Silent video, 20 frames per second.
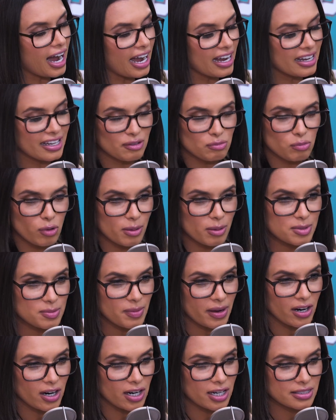it warms
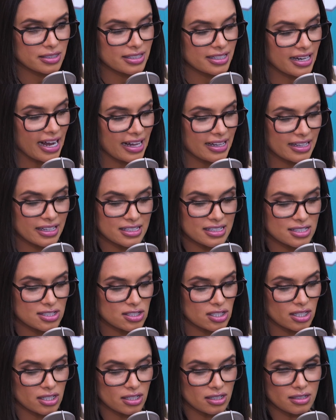my heart that Halle is
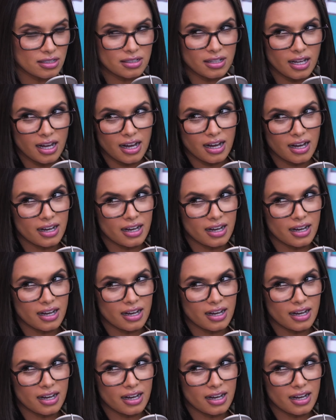still